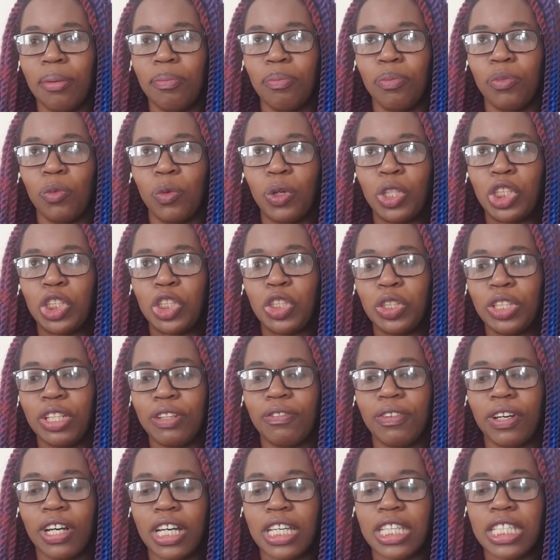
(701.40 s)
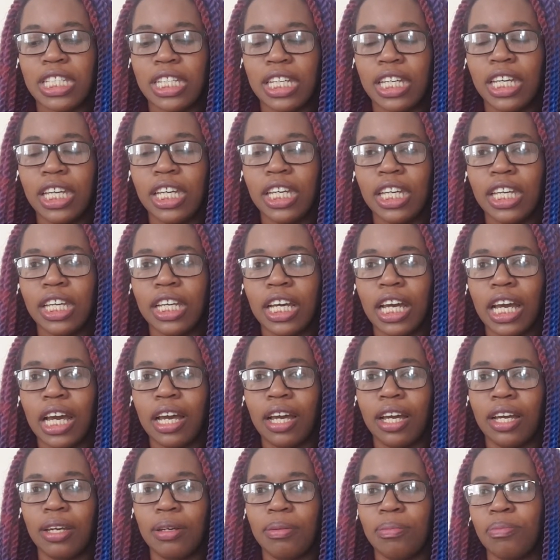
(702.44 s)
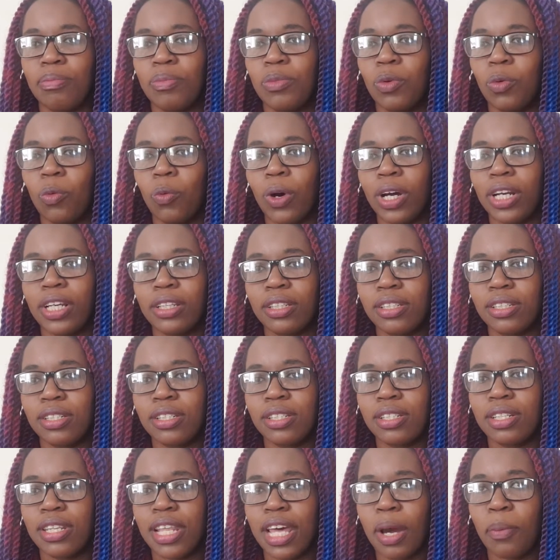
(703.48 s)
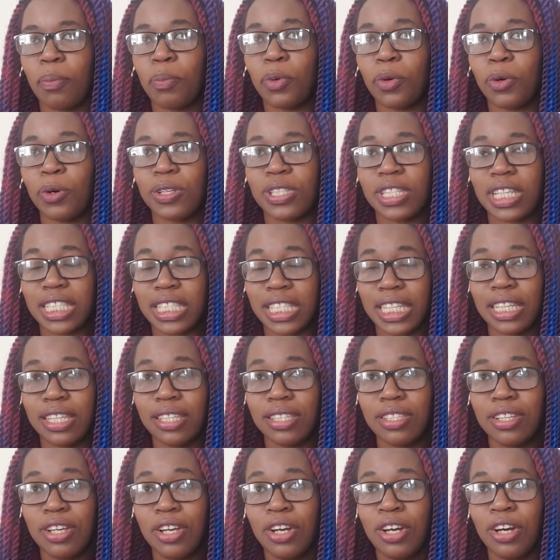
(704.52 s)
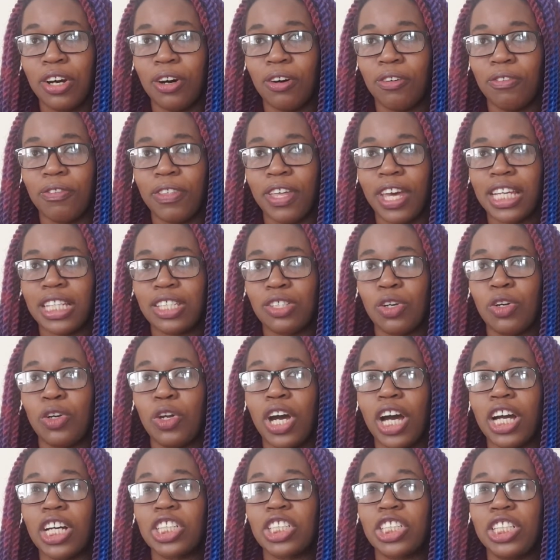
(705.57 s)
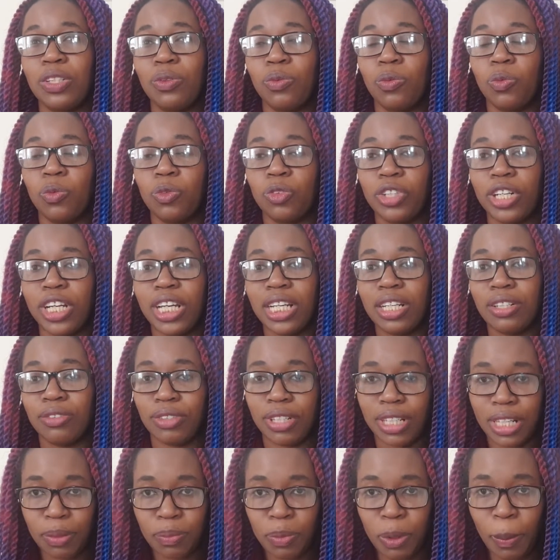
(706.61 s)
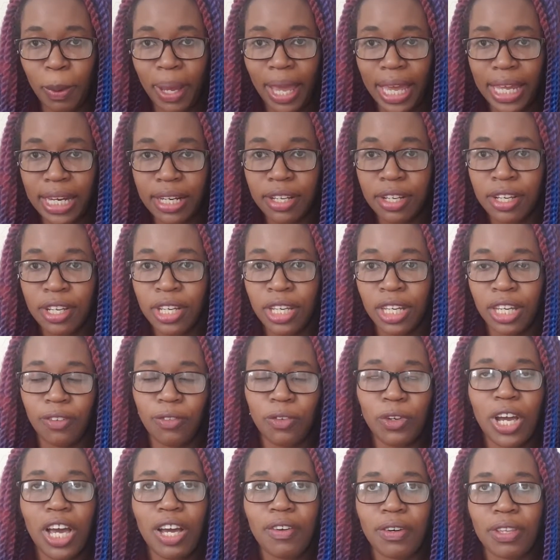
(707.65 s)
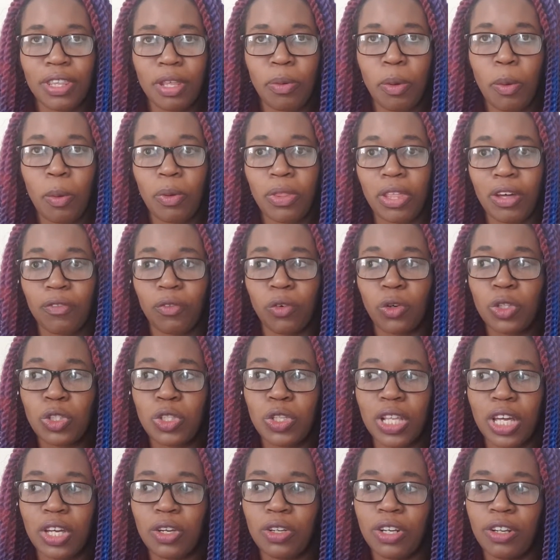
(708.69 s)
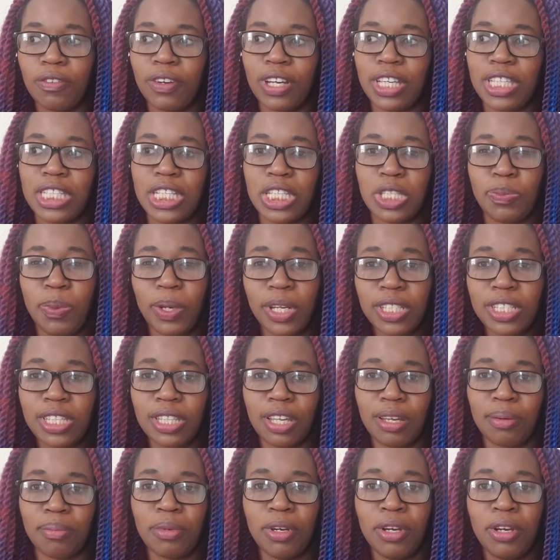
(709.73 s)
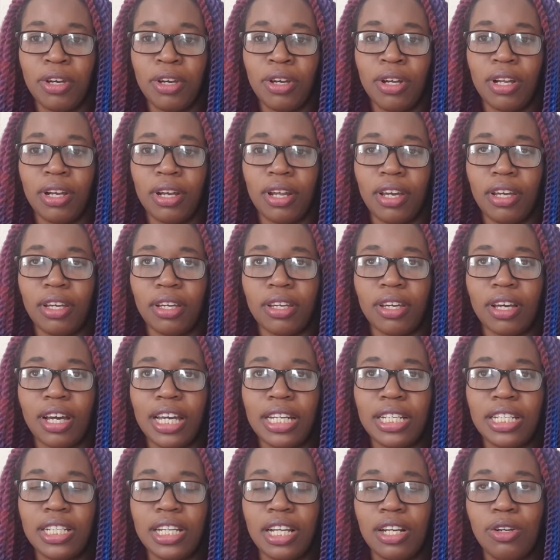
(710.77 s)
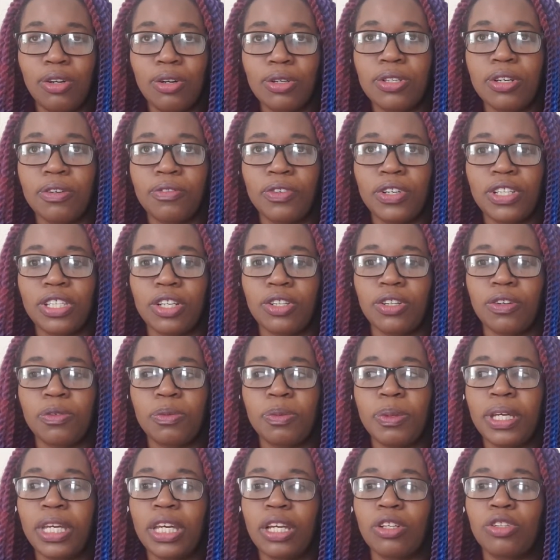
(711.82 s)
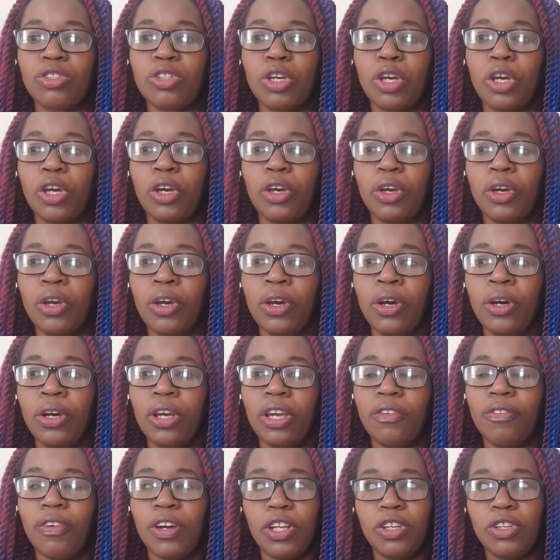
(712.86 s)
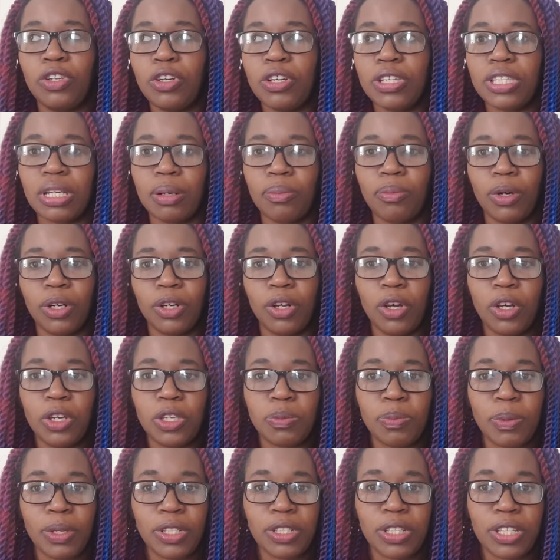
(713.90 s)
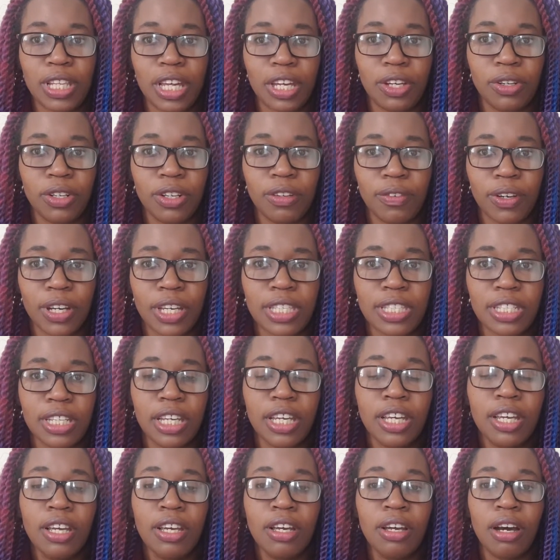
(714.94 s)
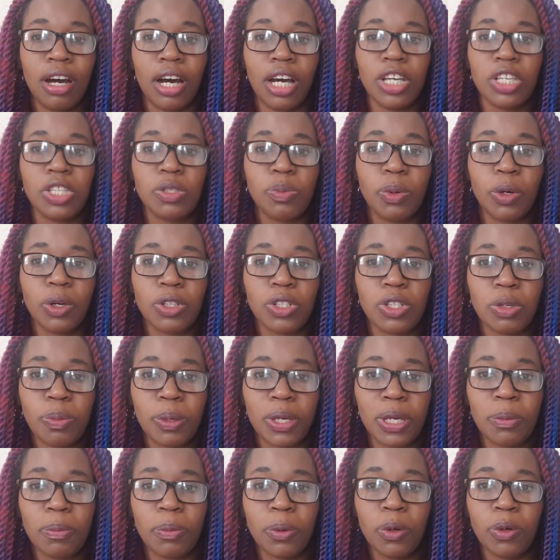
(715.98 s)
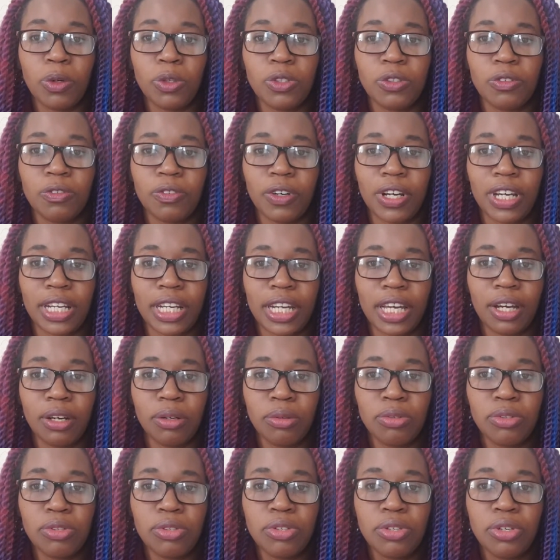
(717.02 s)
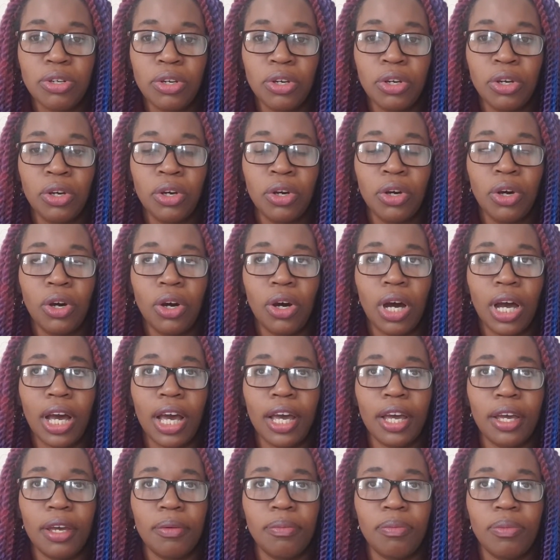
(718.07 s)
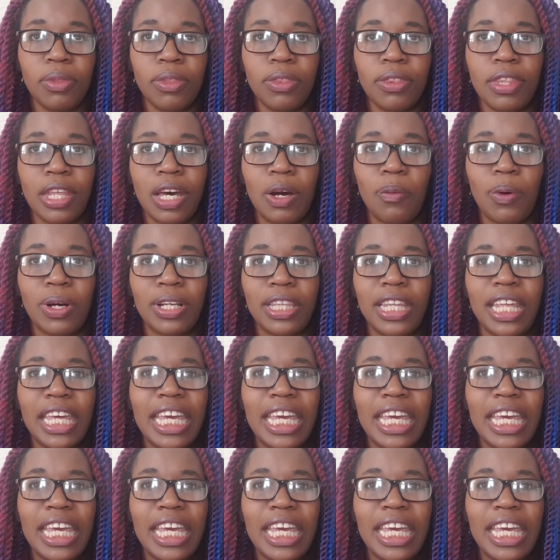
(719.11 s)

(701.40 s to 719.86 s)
which university, what their process is of that, and so you're actually really prepared. If you have other people that have gone to their university, speak to them. Like, I did a lot of research of speaking to, if I knew someone who's been to that university, I spoke to people to find out that what the